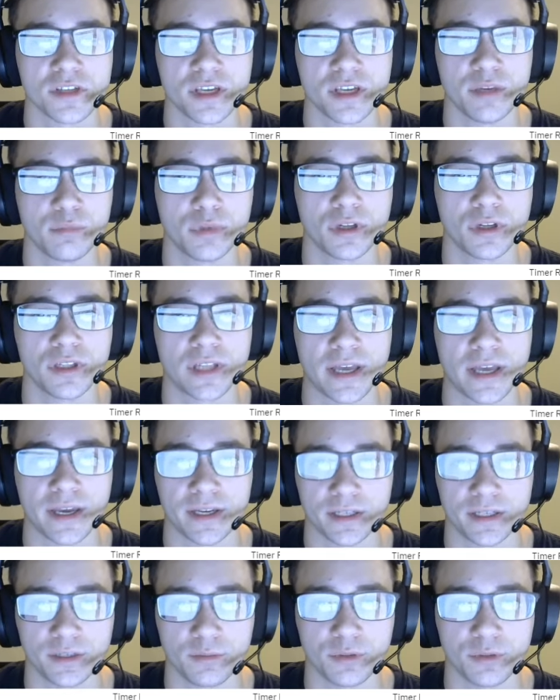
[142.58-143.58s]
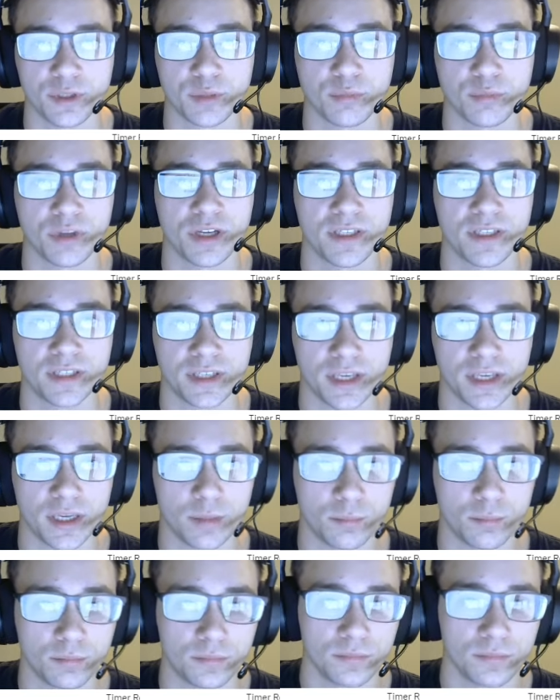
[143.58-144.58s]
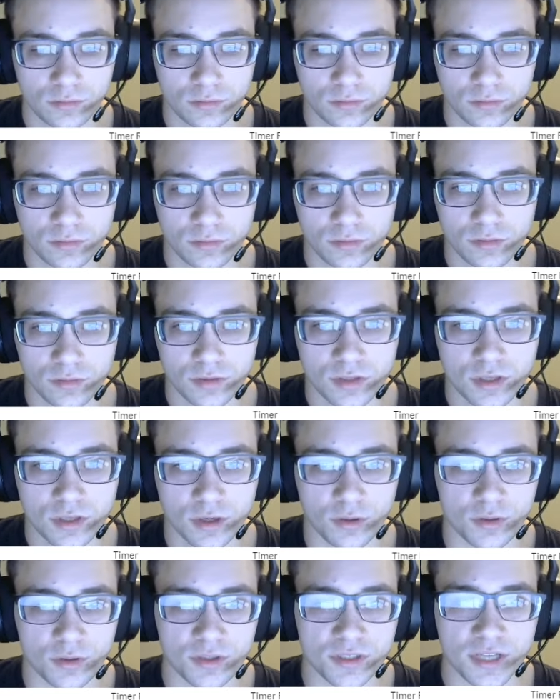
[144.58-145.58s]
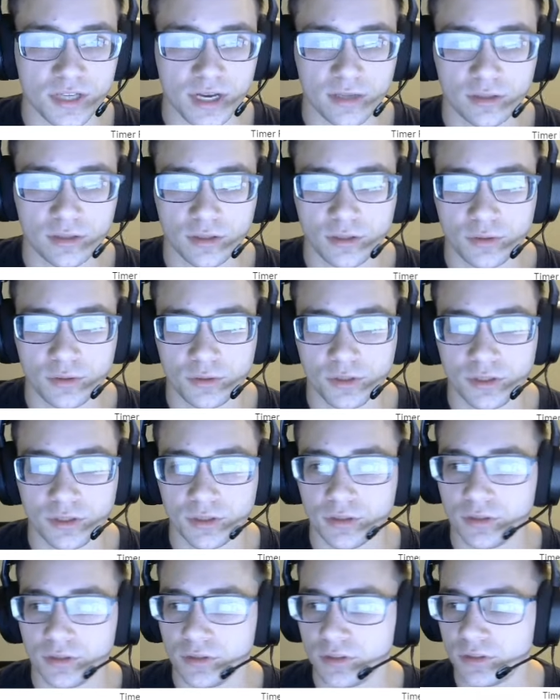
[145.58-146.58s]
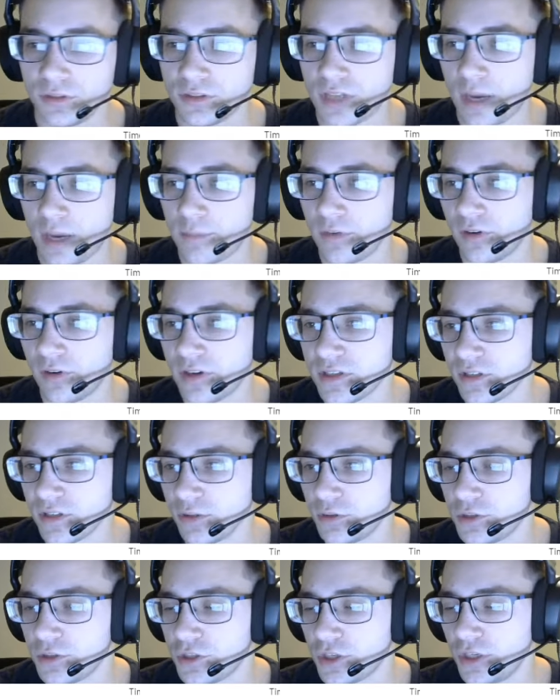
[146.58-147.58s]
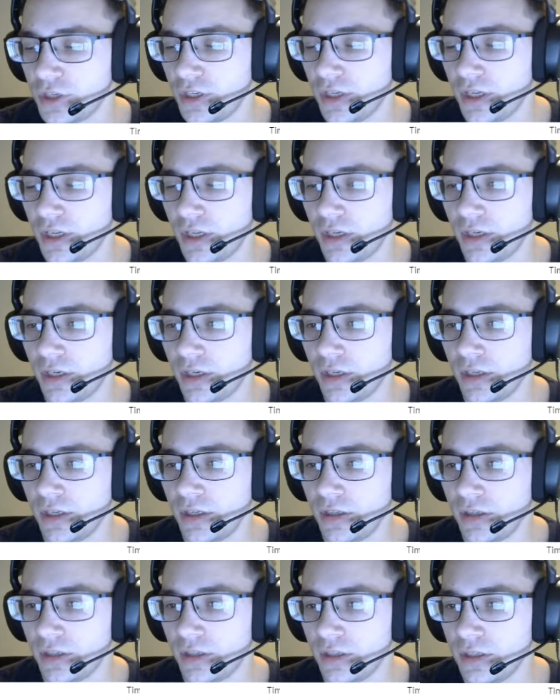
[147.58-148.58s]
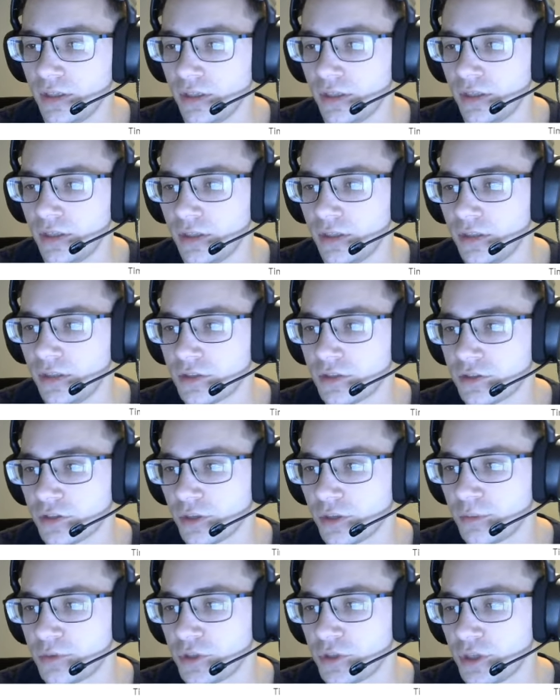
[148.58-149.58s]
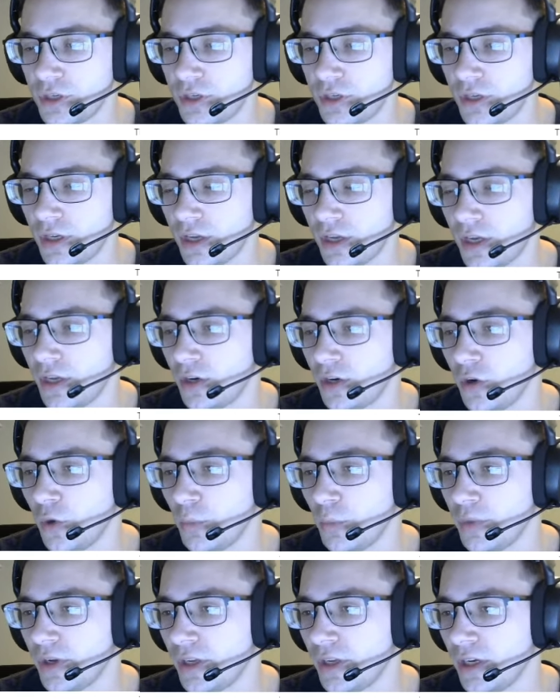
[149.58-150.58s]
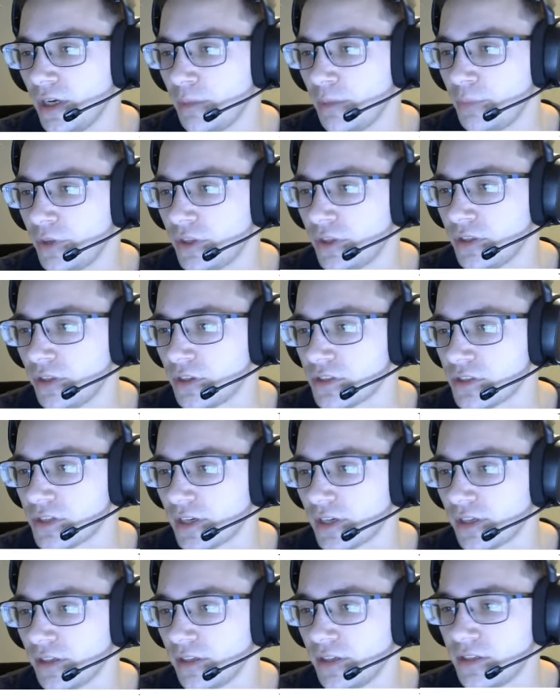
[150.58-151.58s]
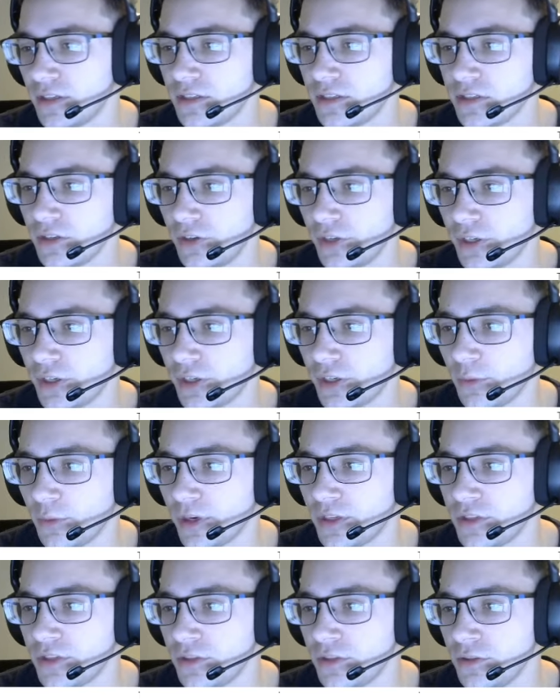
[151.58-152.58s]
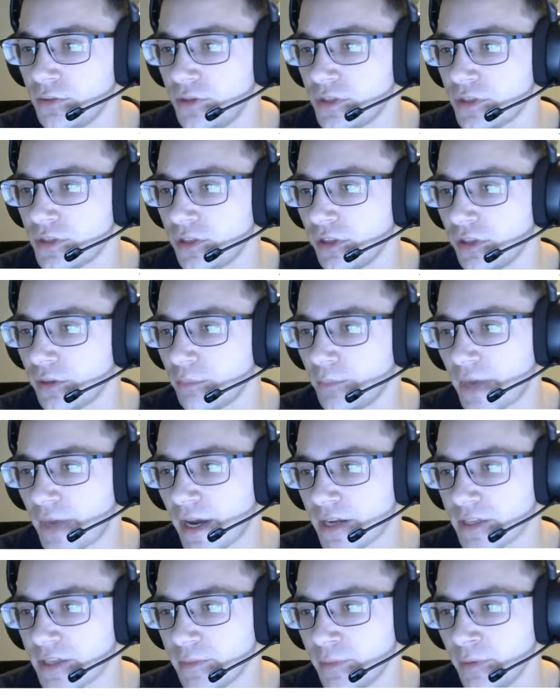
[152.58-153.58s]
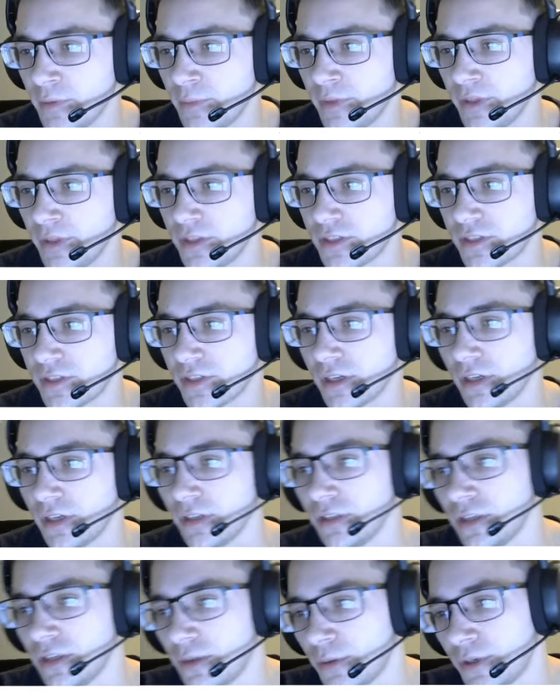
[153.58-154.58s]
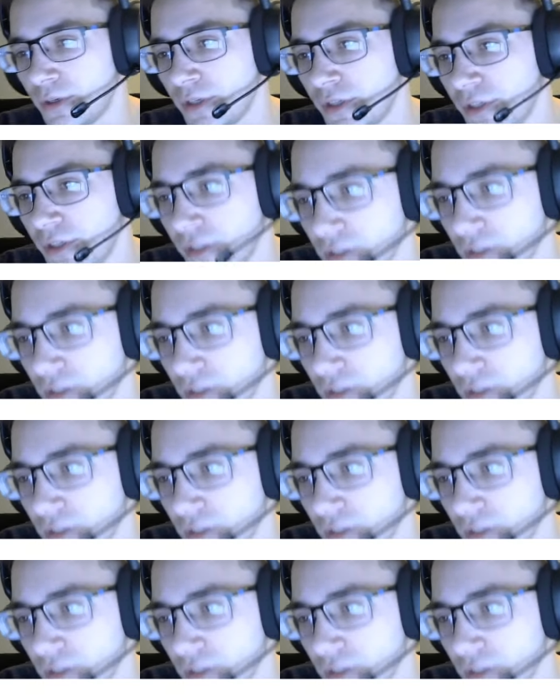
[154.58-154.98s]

input lag when you're playing the game. So download timer resolution in the description and open it up. It looks like this. All you're going to want to do is click maximum, and this is going to lower your